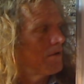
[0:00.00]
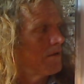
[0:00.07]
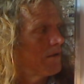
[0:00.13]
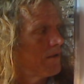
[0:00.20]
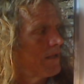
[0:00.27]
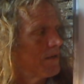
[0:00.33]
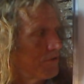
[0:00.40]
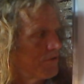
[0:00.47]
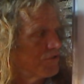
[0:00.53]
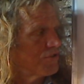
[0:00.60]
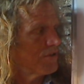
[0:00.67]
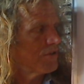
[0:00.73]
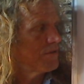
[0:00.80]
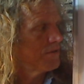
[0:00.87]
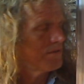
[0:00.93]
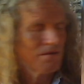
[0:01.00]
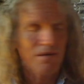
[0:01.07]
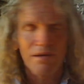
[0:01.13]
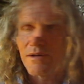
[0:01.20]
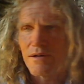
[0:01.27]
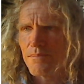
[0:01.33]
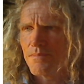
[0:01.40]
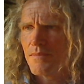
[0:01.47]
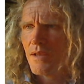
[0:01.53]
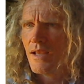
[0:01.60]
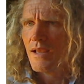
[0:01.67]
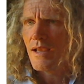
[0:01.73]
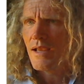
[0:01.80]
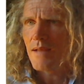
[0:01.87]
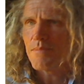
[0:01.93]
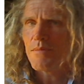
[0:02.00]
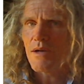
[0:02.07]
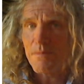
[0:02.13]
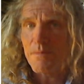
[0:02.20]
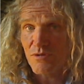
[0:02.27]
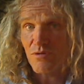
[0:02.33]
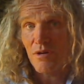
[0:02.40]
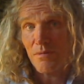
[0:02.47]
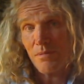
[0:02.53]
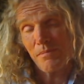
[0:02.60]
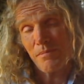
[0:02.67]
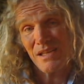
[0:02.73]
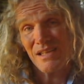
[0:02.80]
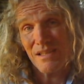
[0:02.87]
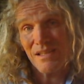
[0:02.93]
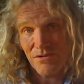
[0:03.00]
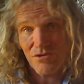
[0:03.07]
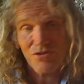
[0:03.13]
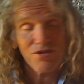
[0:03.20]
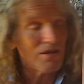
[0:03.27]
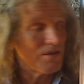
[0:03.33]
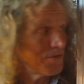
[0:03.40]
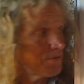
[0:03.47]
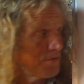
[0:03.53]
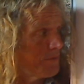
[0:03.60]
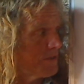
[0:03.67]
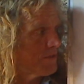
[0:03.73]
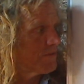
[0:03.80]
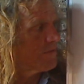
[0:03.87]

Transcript: energy, and by absorb I mean exchange, because they're